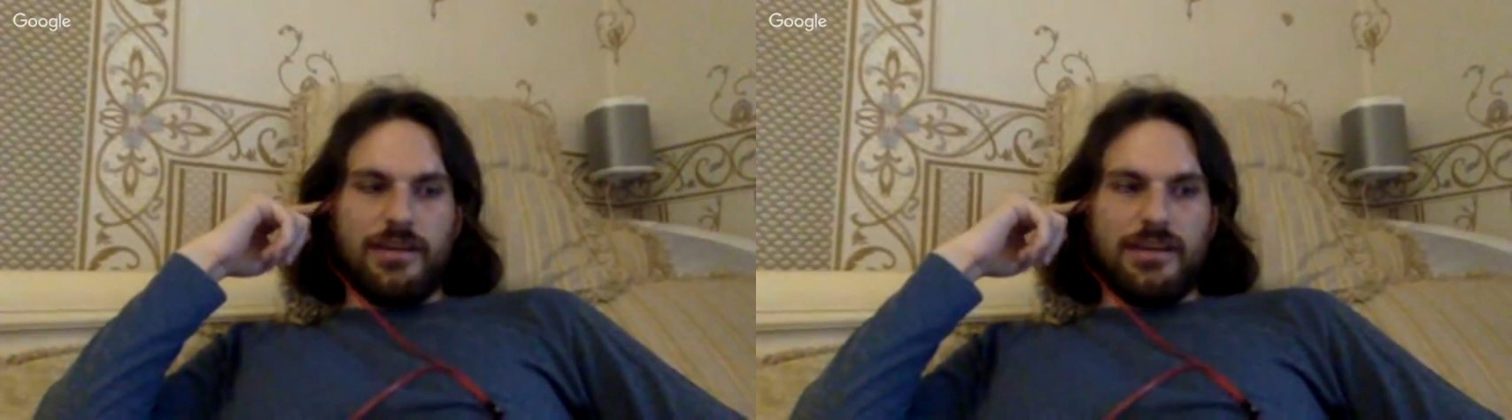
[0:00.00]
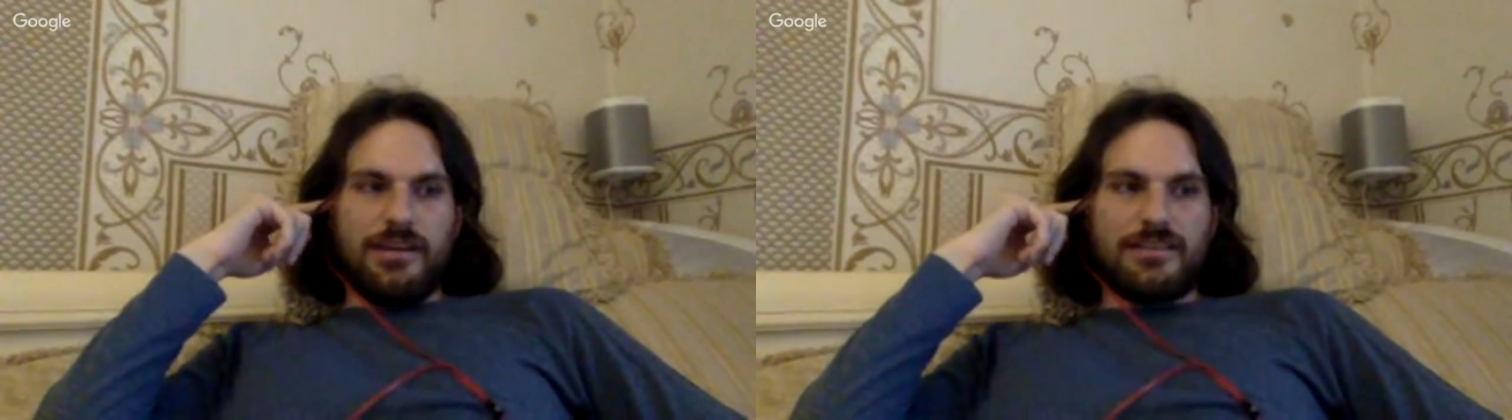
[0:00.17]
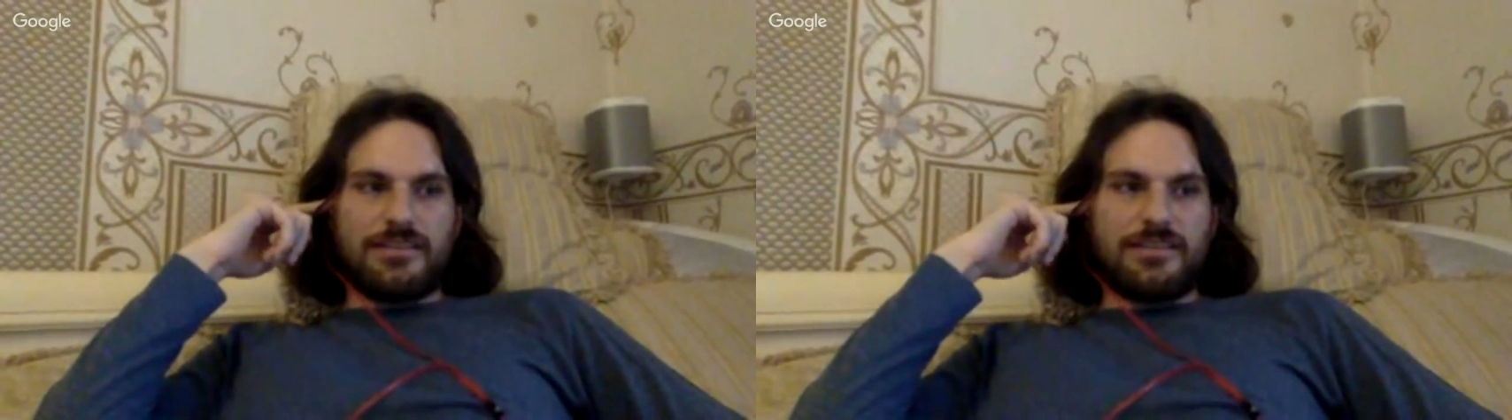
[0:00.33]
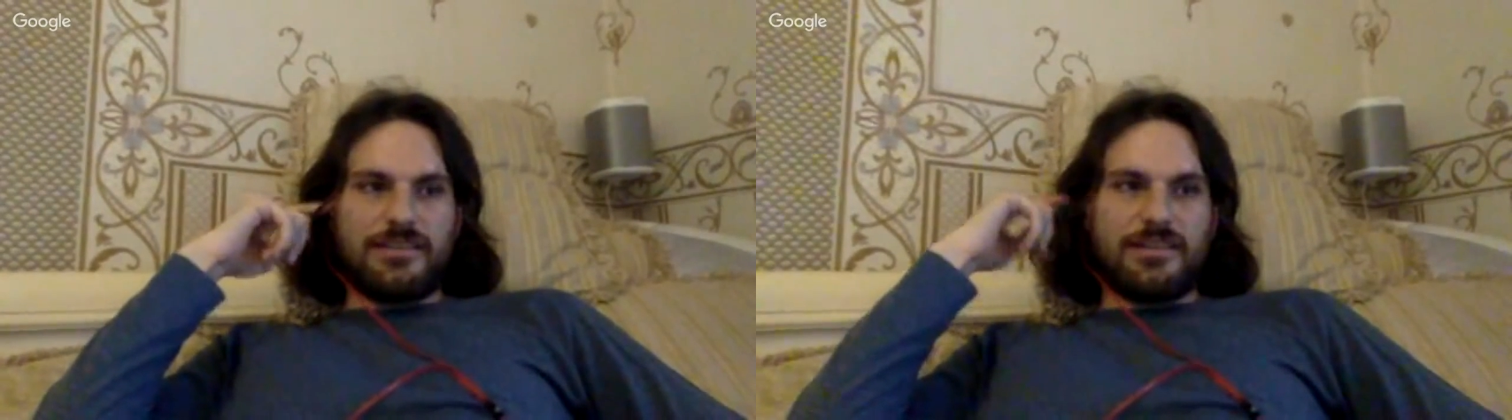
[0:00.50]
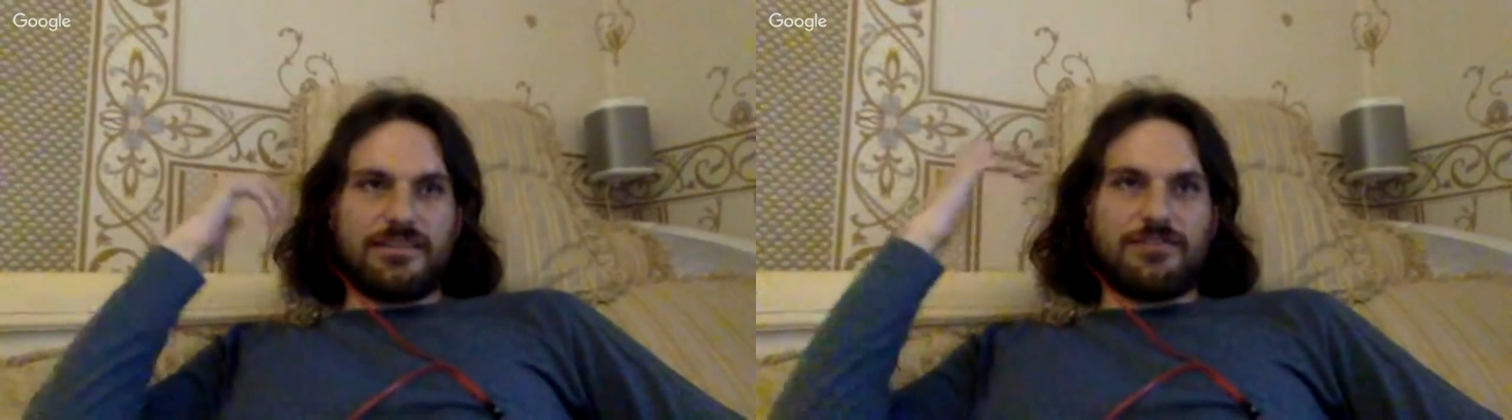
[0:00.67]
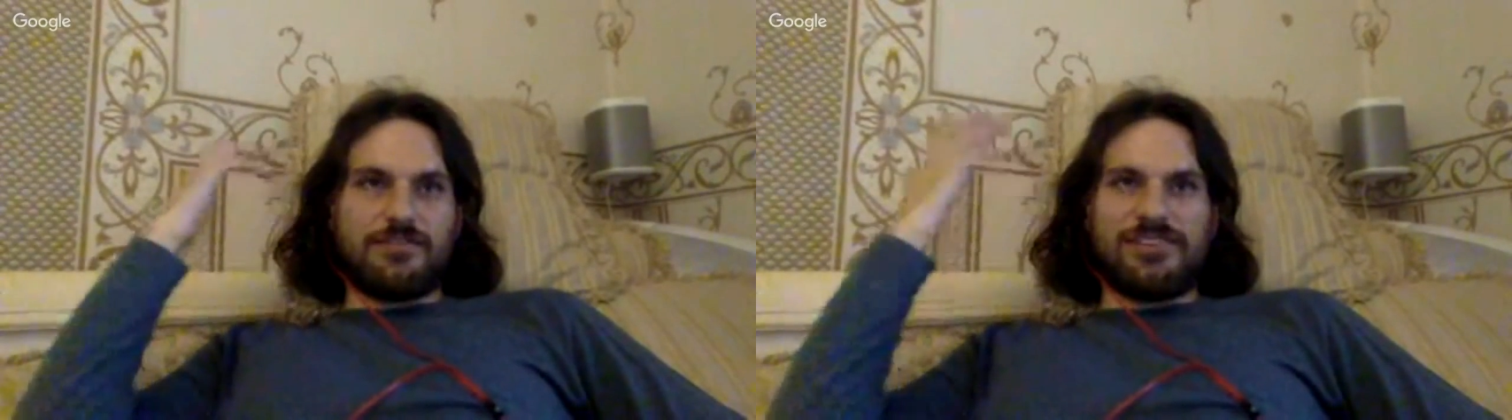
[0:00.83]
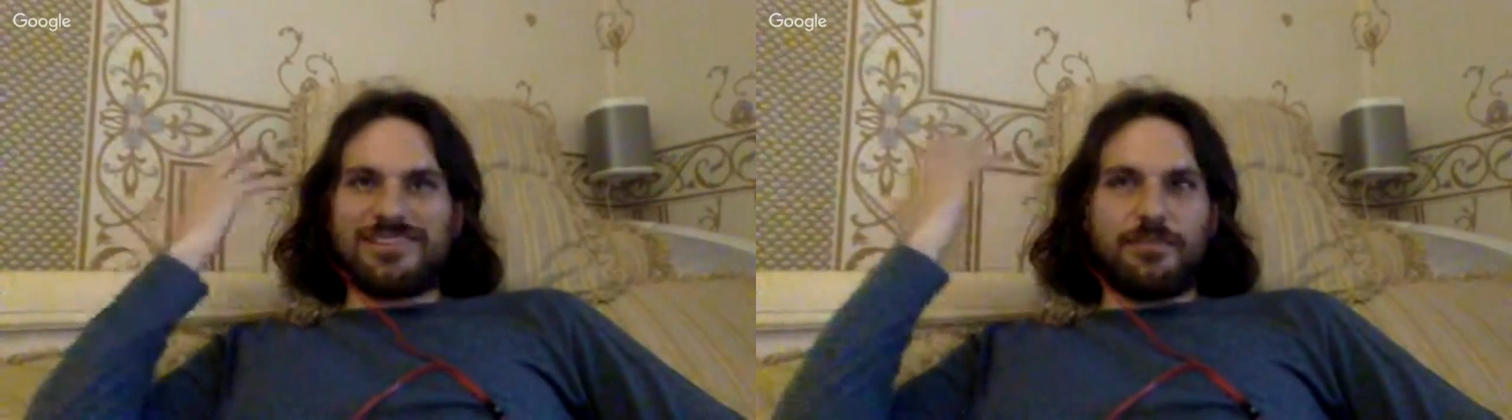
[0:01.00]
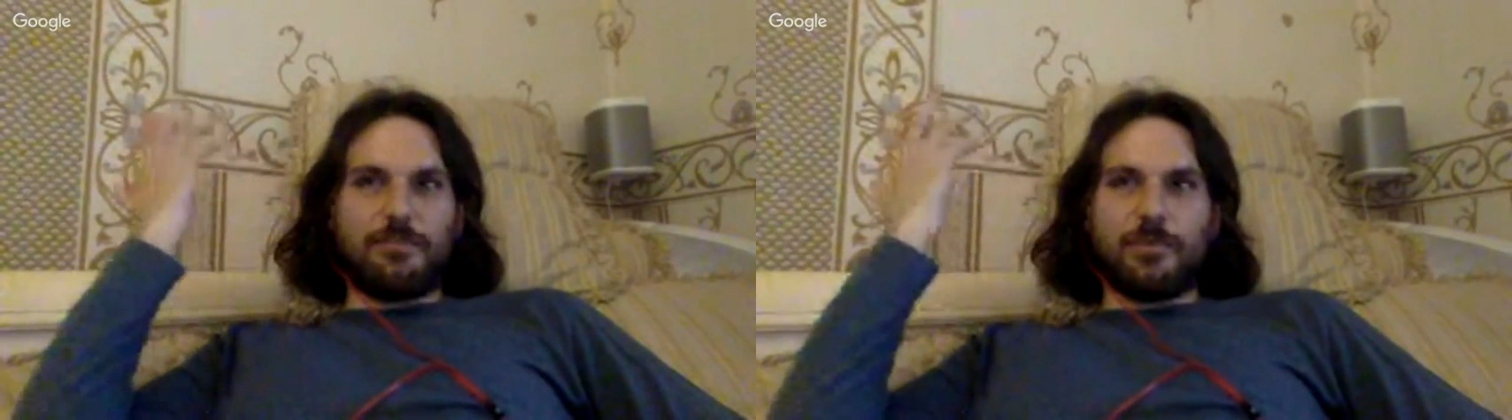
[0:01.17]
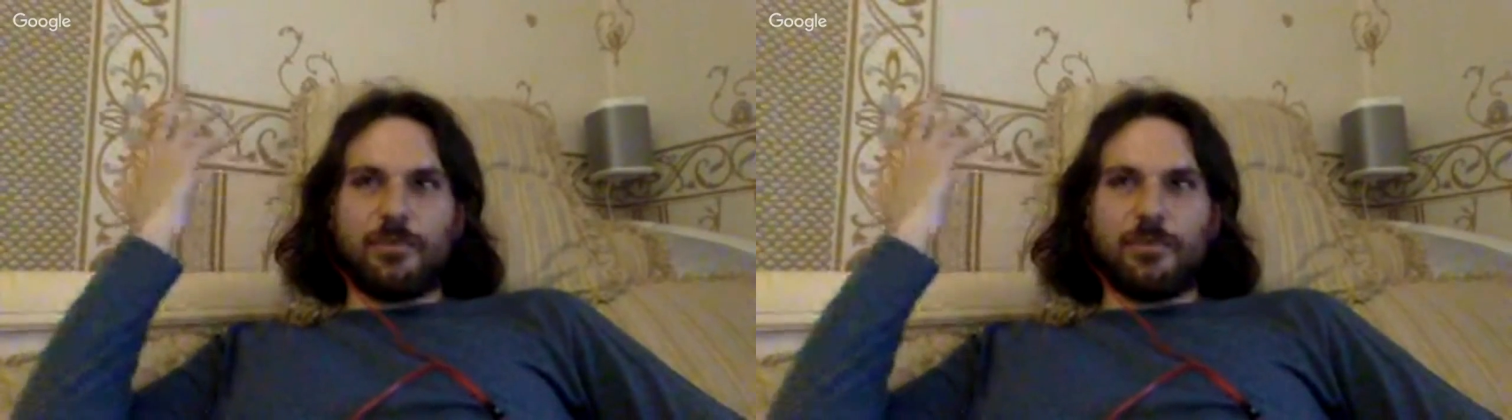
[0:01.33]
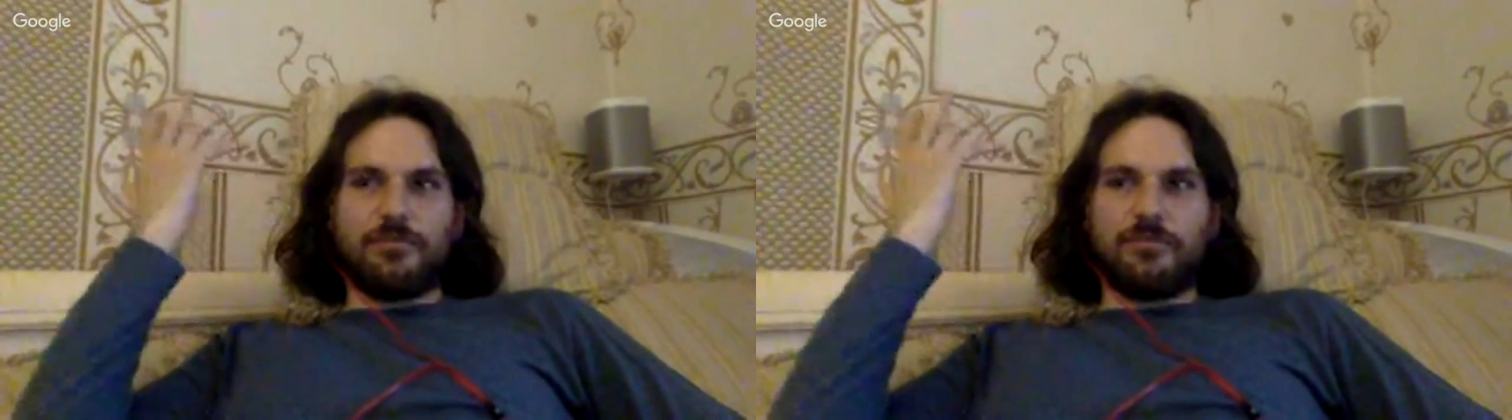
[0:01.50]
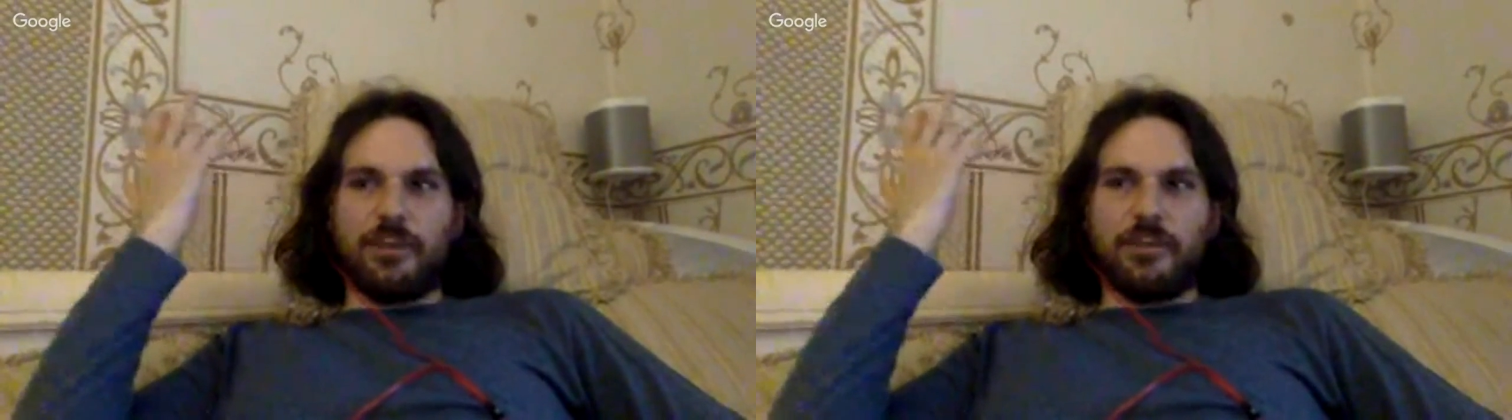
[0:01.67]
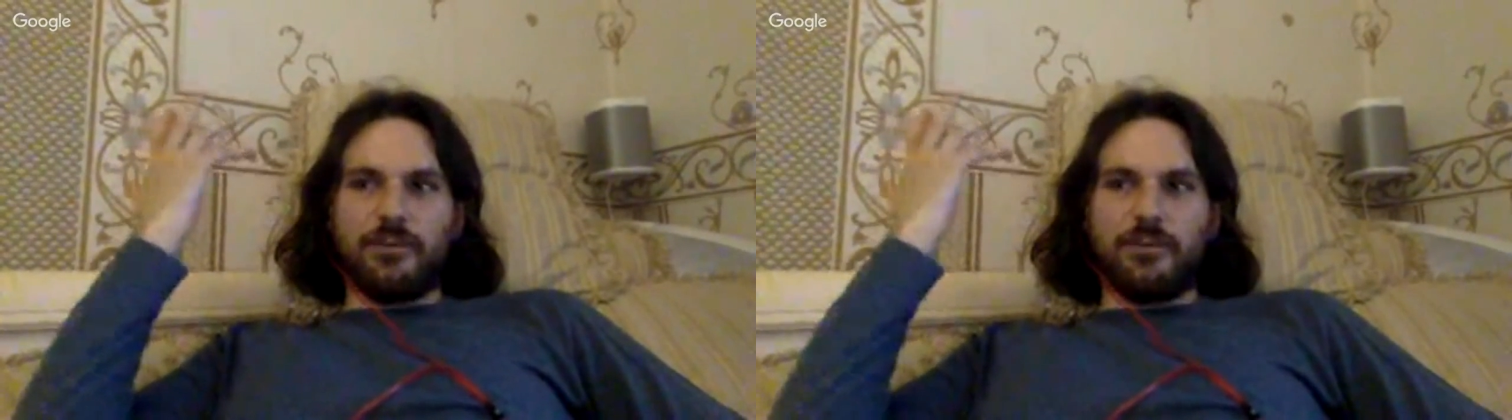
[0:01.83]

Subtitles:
it's a very simple thing.